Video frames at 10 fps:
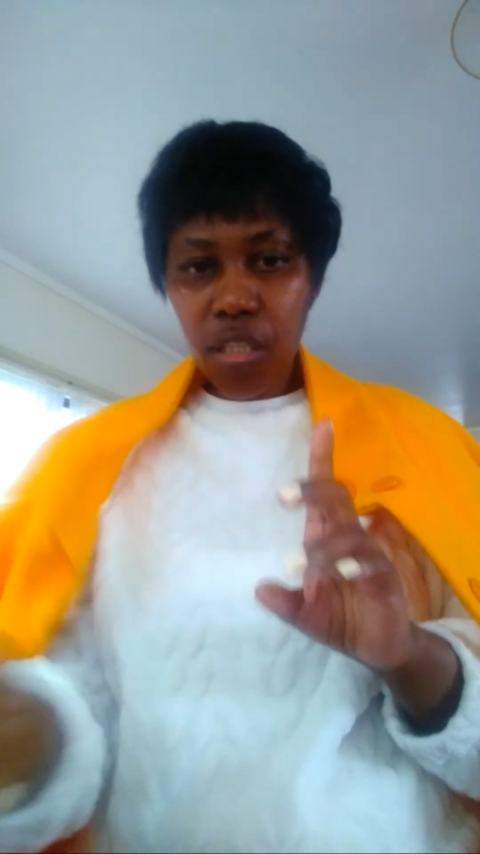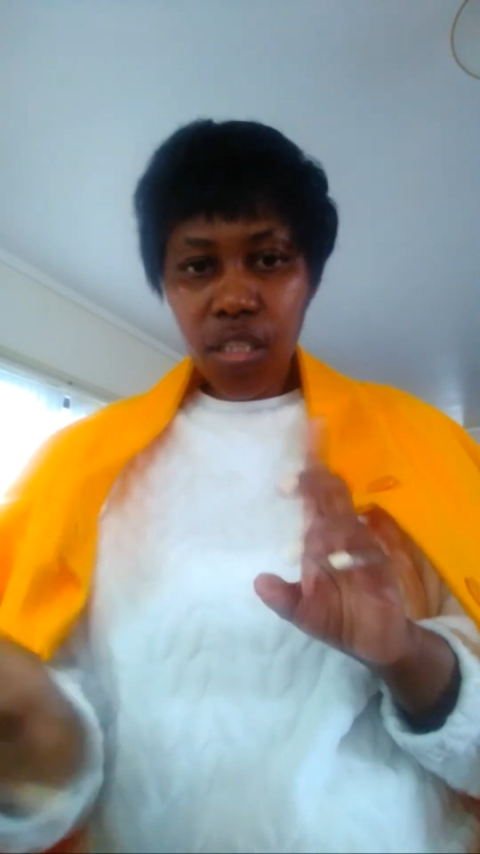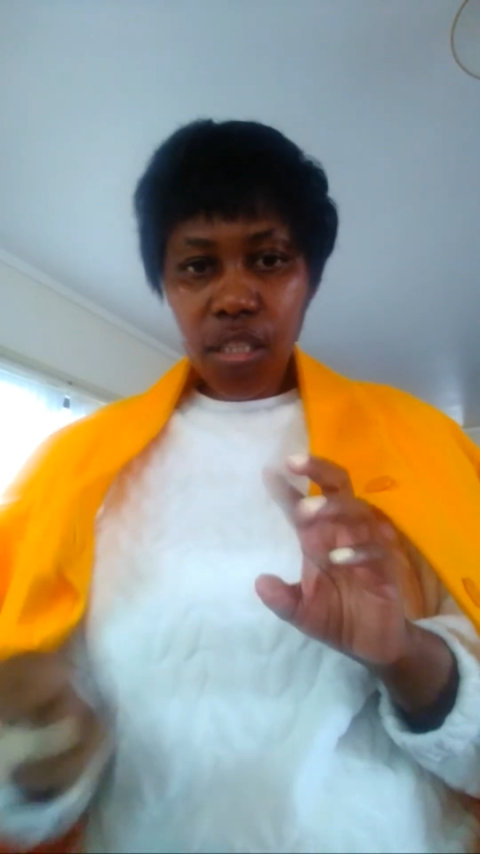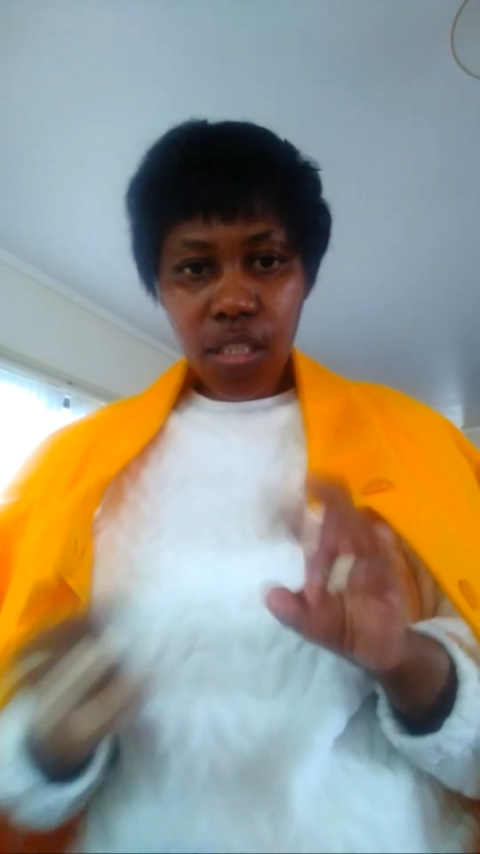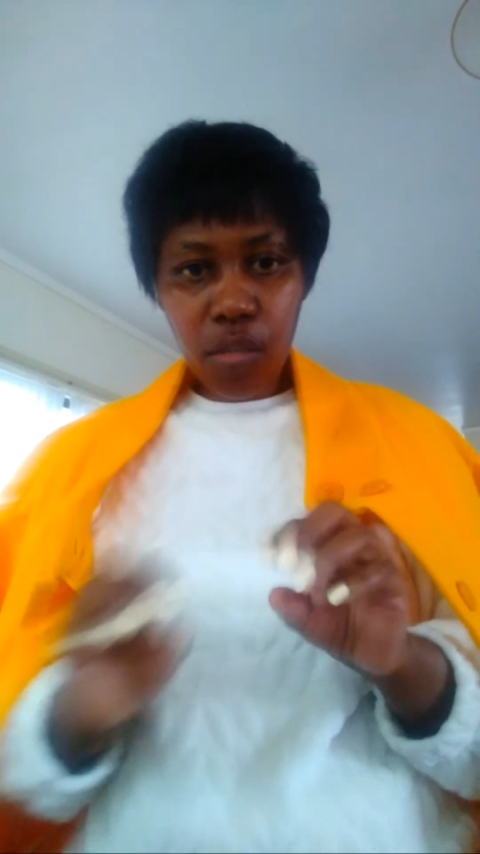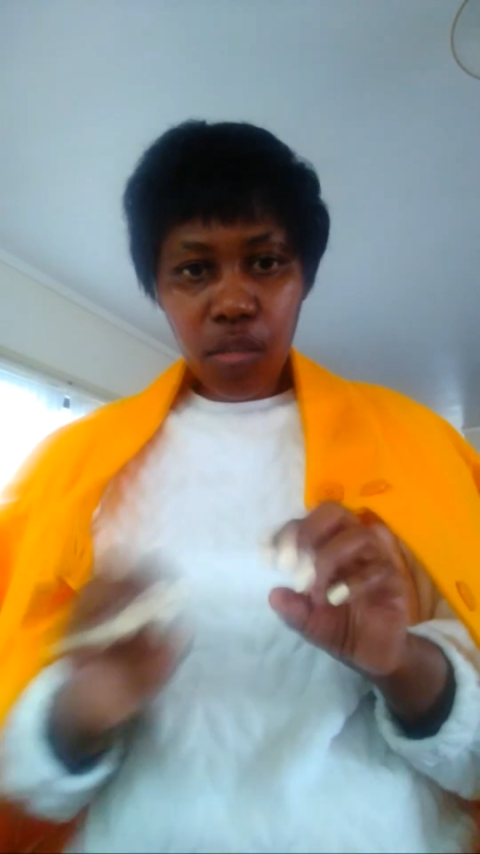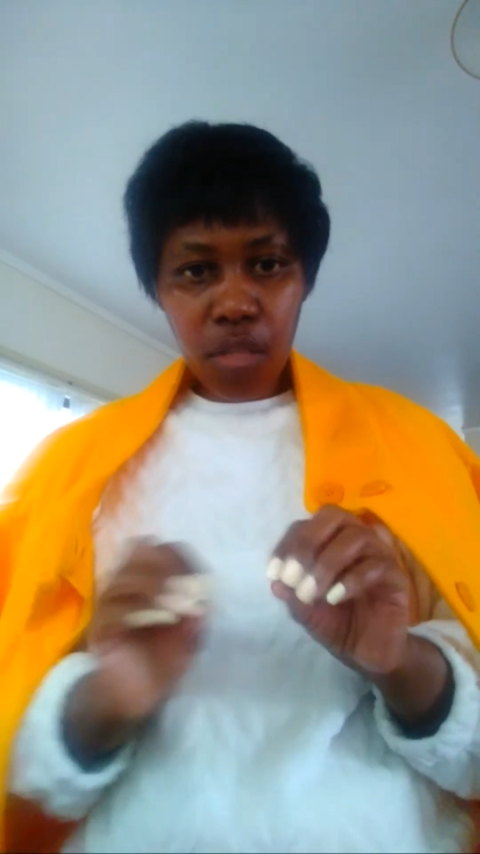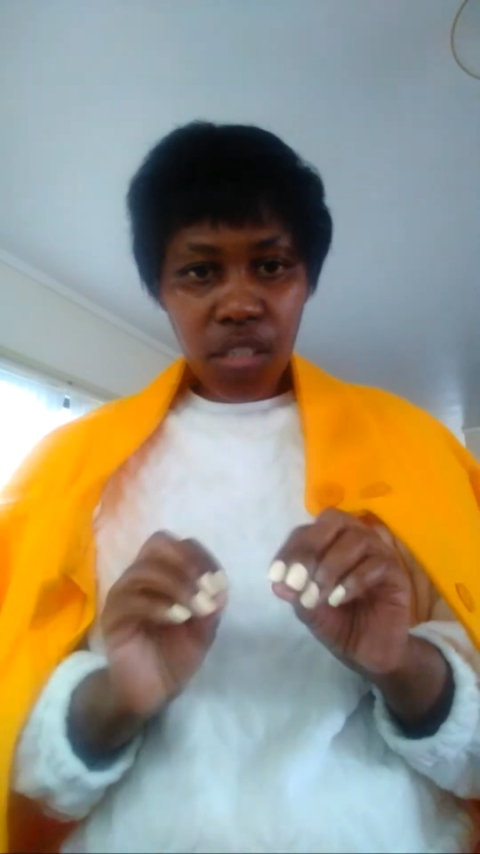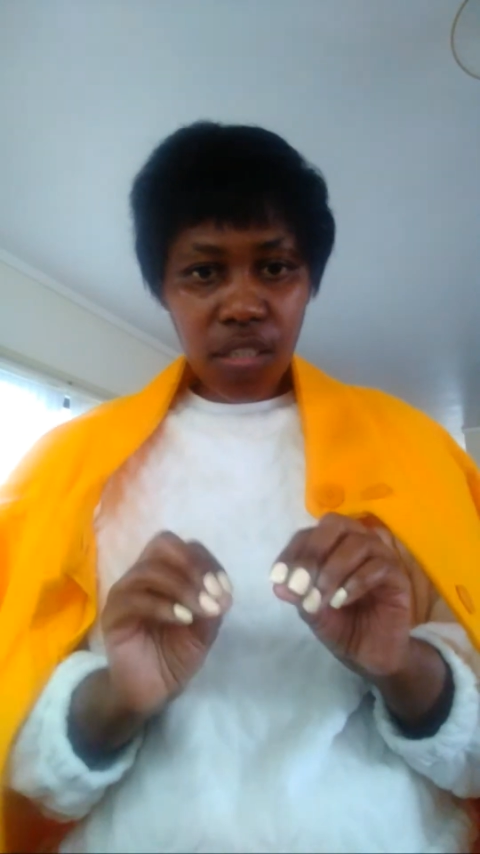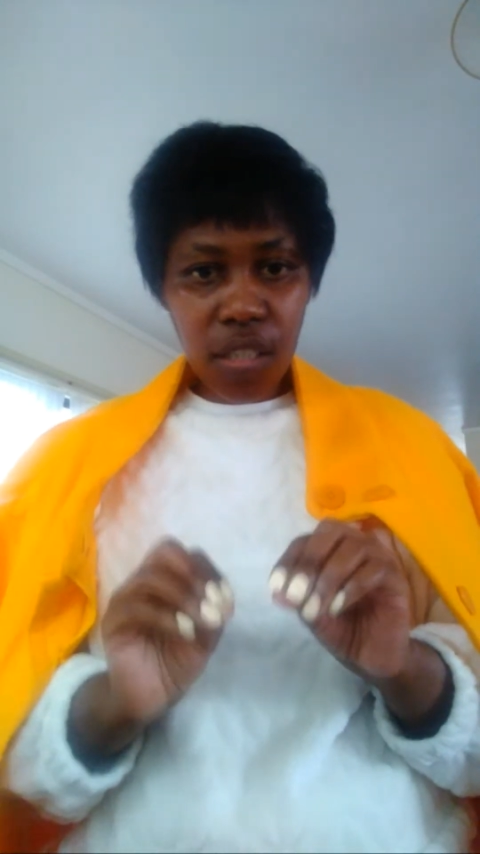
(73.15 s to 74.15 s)
Q-Tex
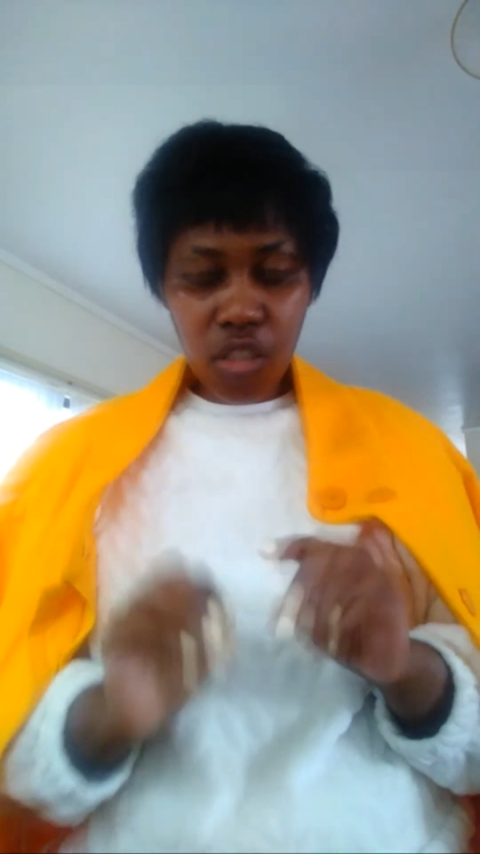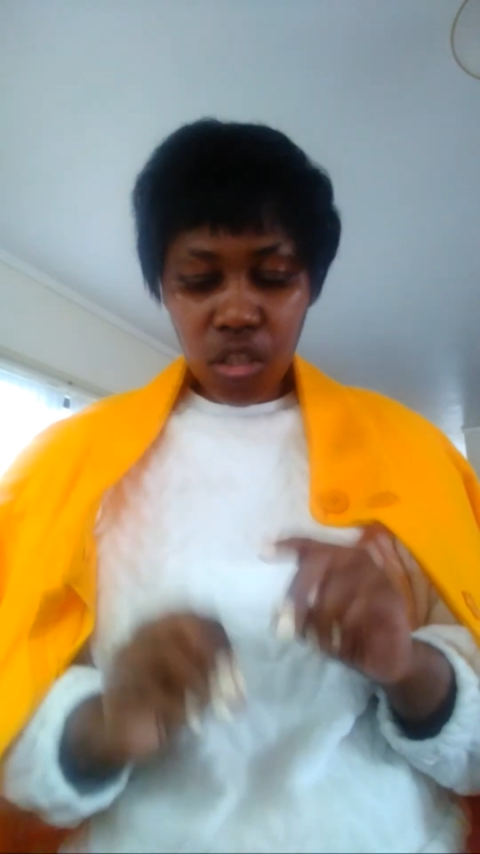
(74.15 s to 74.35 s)
initiative